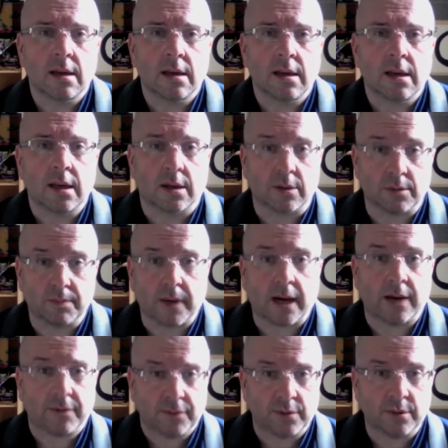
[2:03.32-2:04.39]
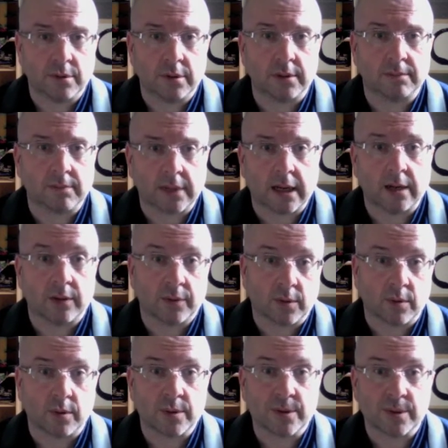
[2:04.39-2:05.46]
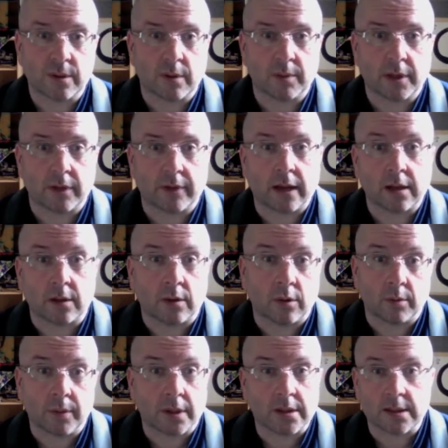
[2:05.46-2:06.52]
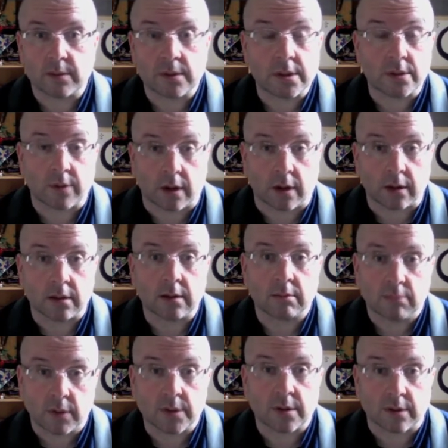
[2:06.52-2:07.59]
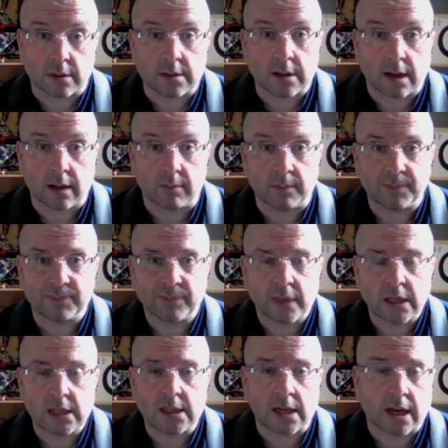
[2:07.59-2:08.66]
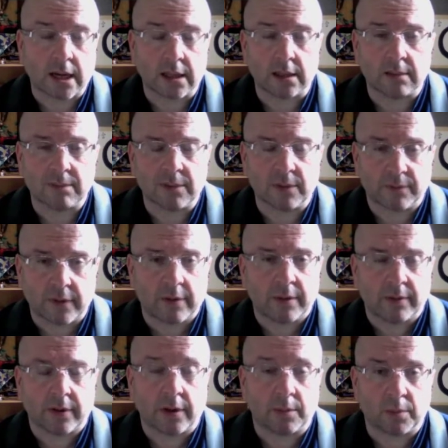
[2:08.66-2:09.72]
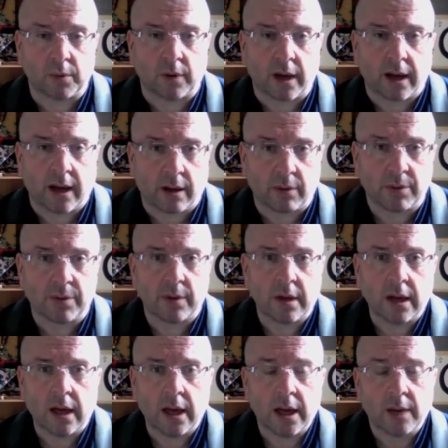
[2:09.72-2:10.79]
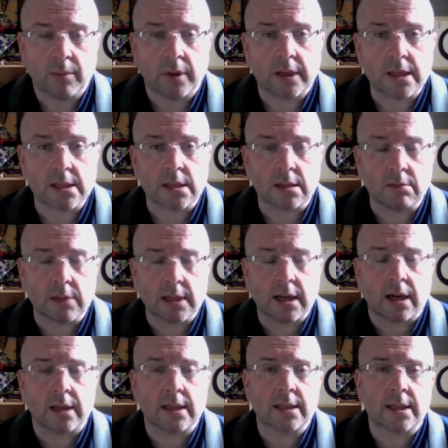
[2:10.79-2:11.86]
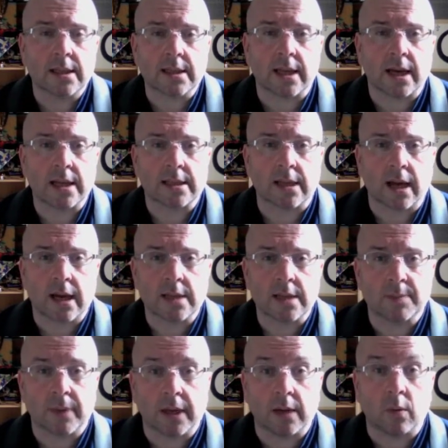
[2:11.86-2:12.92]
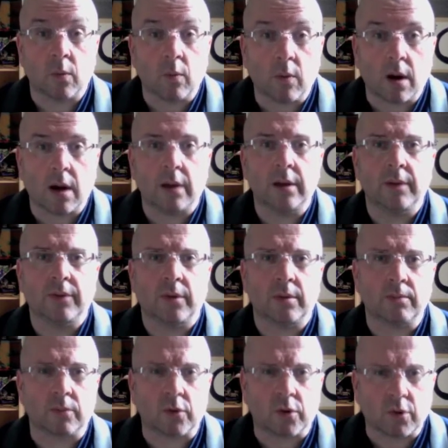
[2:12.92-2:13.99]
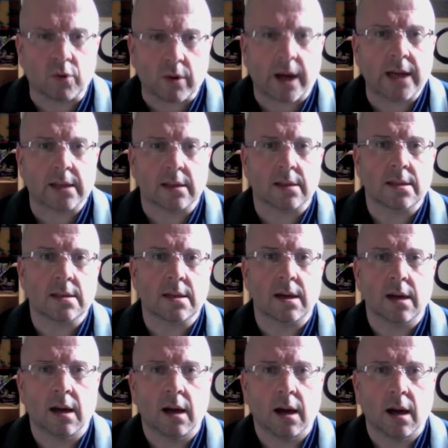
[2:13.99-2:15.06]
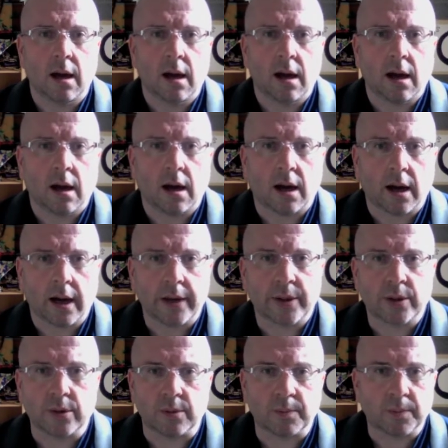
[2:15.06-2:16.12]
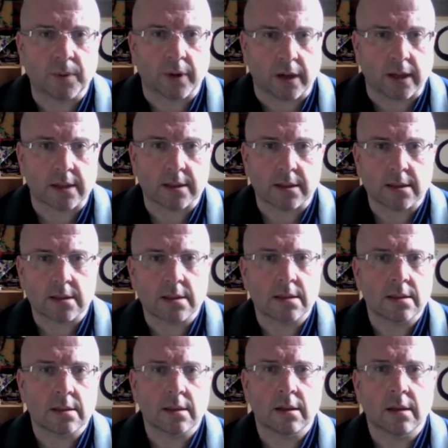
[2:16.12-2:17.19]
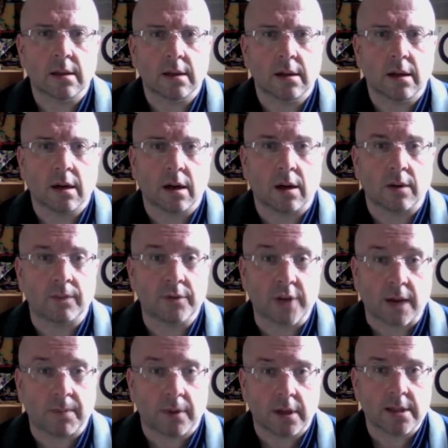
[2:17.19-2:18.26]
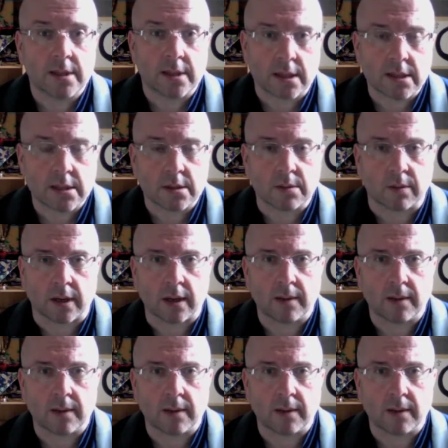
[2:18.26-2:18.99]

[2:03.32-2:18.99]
he could buy food and, of course, a bit of alcohol, because he was drunk most of the time. He died in a very, very poor health. But he's regarded these days as being one of the greatest haiku poets of Japanese history.